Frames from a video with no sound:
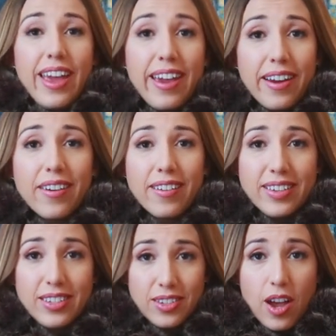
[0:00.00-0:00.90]
hair
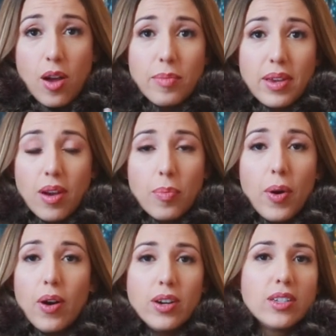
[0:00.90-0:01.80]
is coming
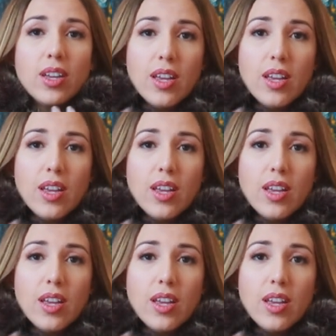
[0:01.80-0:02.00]
apart.